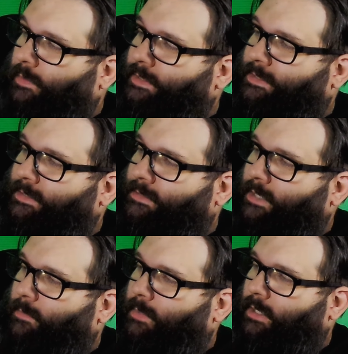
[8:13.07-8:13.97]
This is
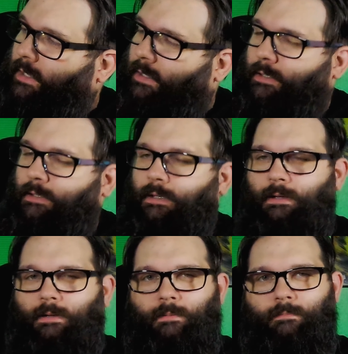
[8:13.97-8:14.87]
going to be a,
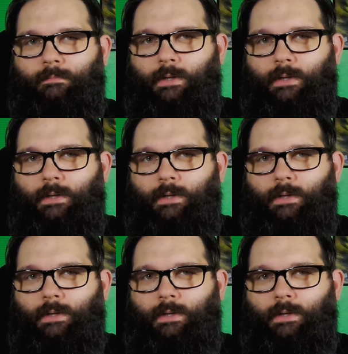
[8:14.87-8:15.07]
a,